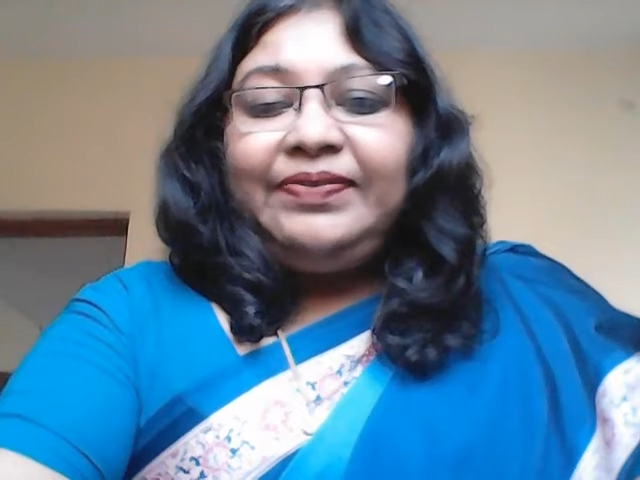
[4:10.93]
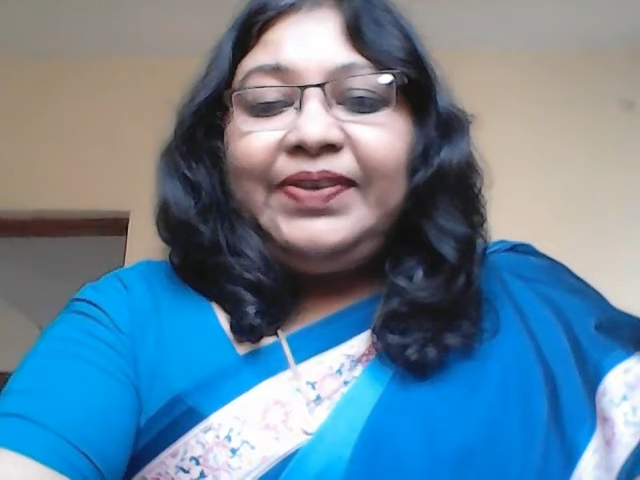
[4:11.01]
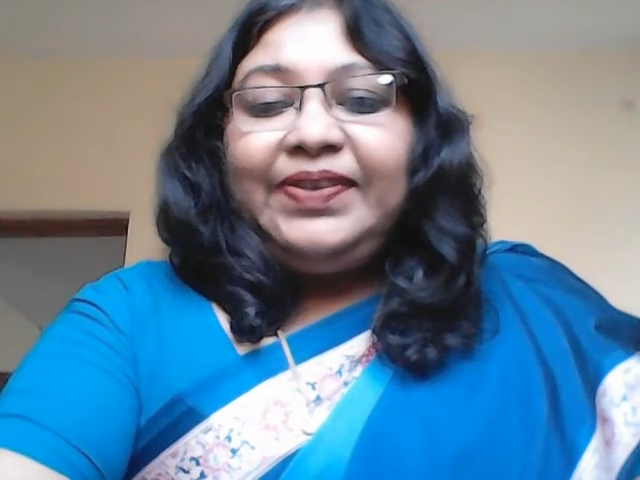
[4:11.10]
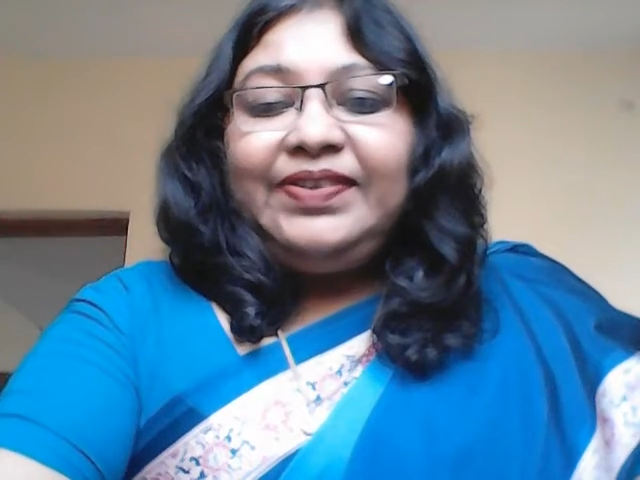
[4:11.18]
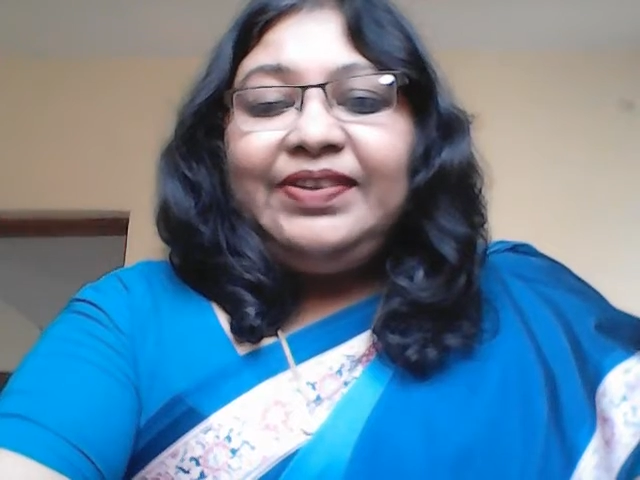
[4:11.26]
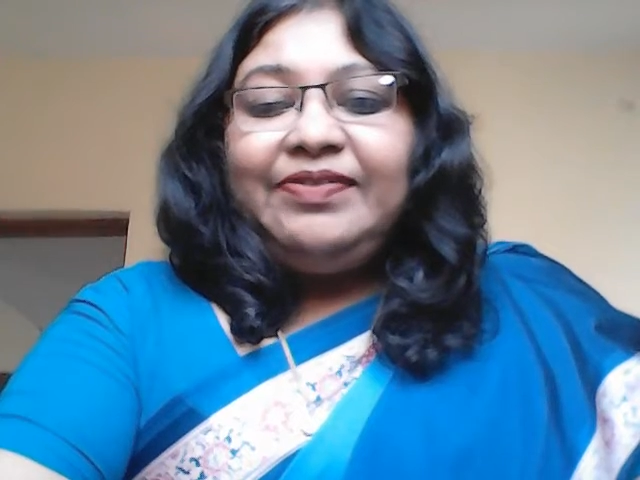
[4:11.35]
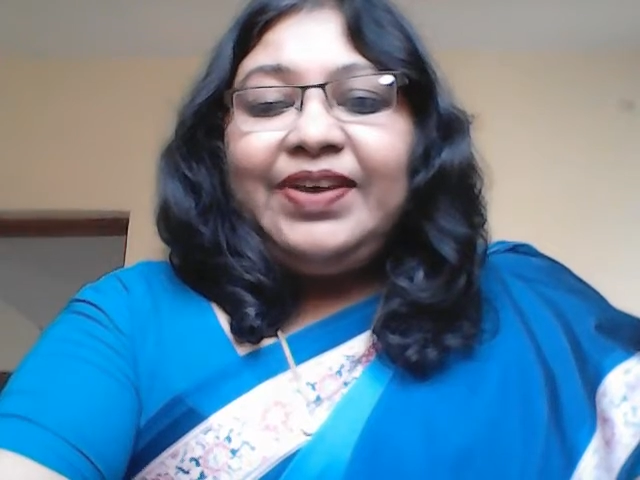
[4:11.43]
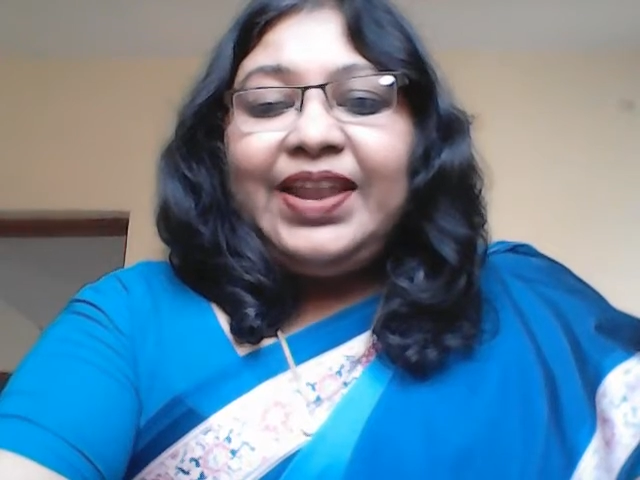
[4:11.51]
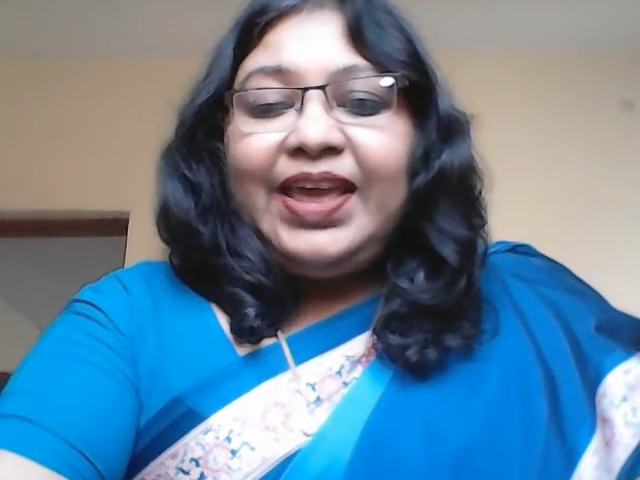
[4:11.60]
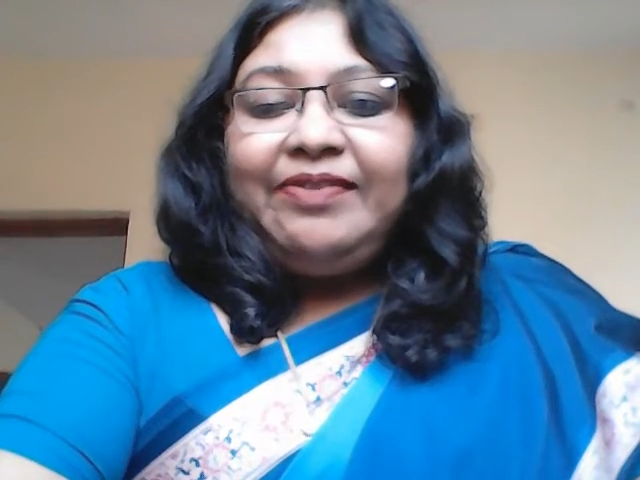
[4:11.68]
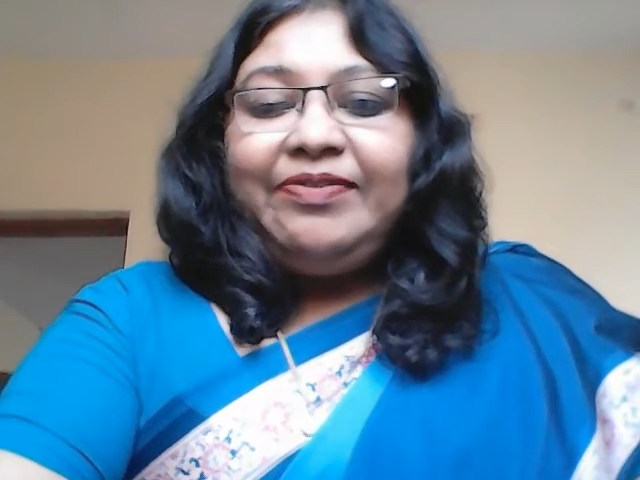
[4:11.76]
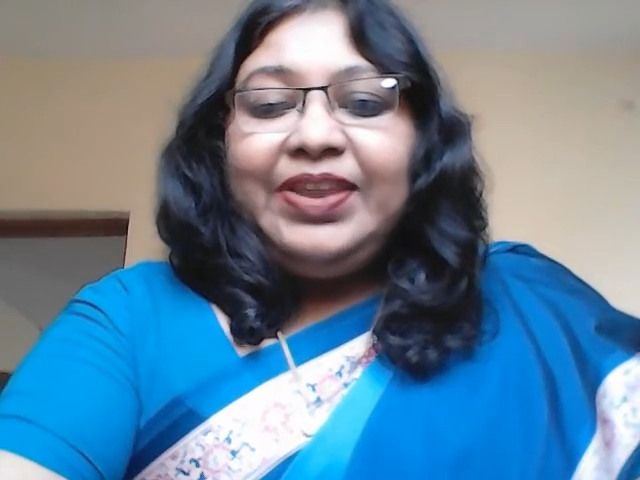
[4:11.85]
festival
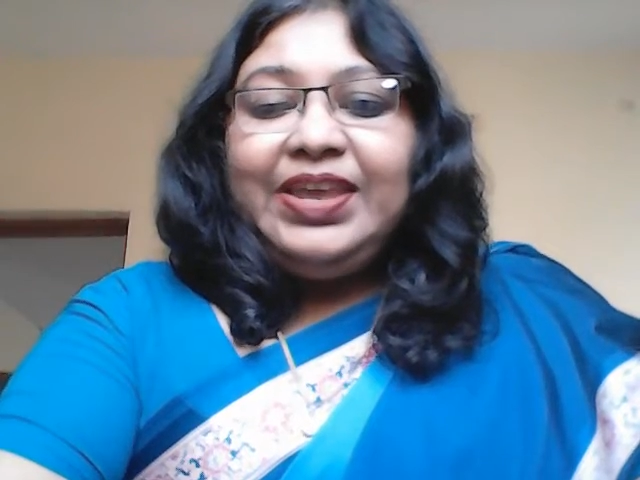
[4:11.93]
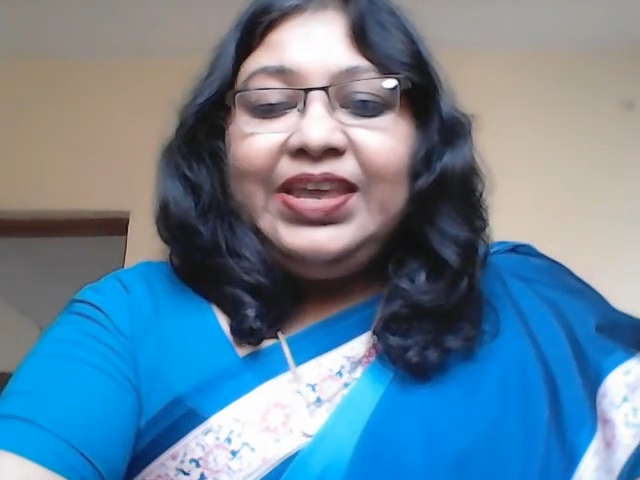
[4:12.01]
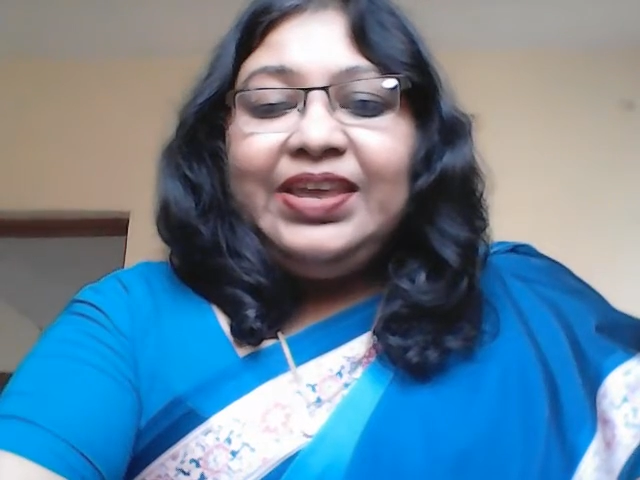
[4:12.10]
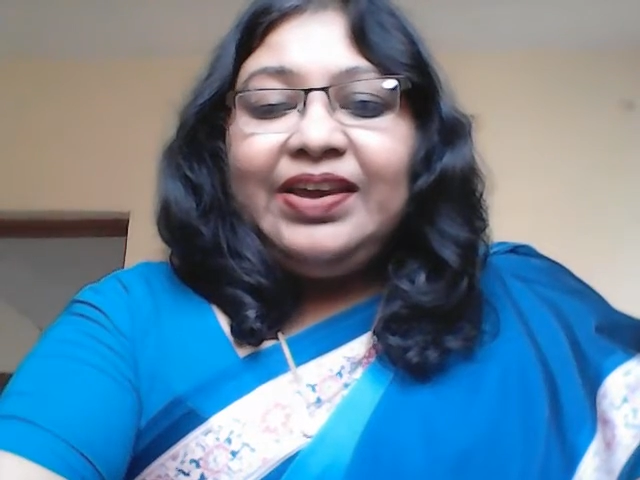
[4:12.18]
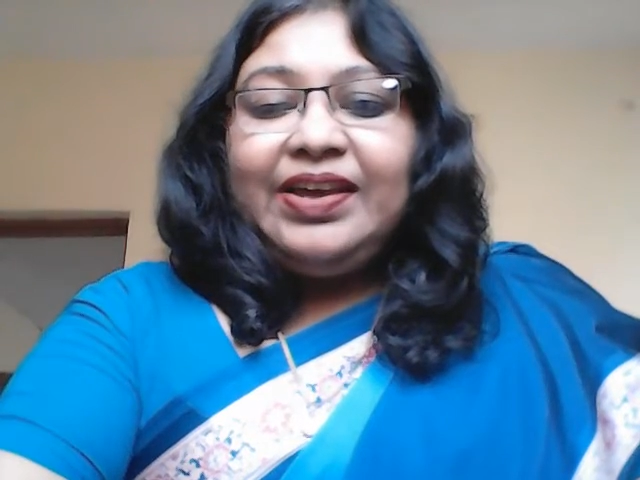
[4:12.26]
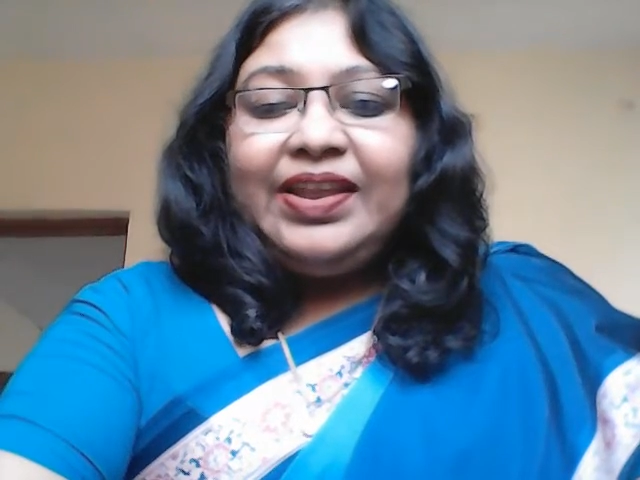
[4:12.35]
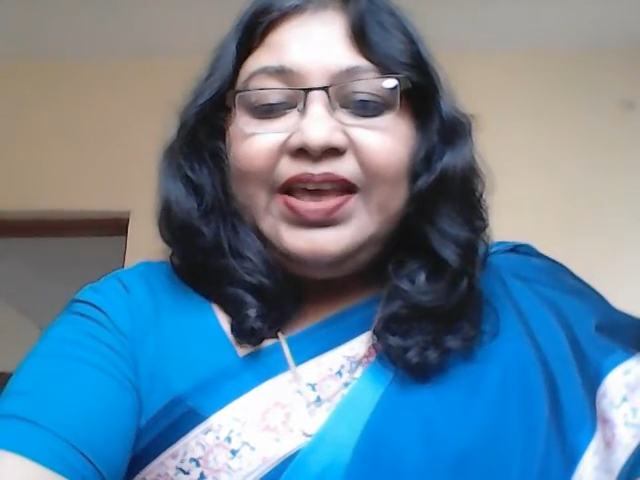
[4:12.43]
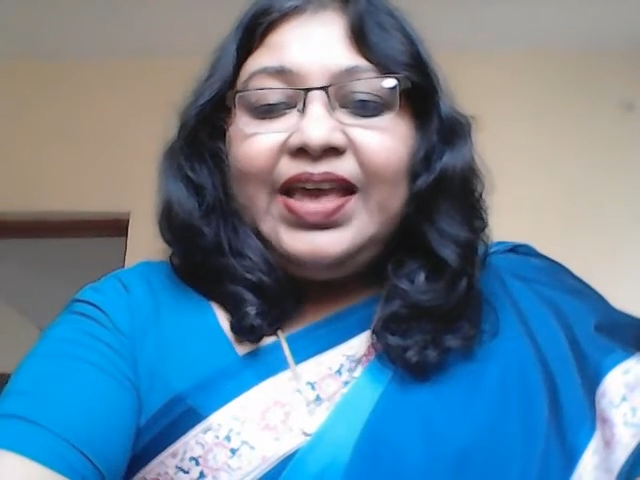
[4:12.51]
every year.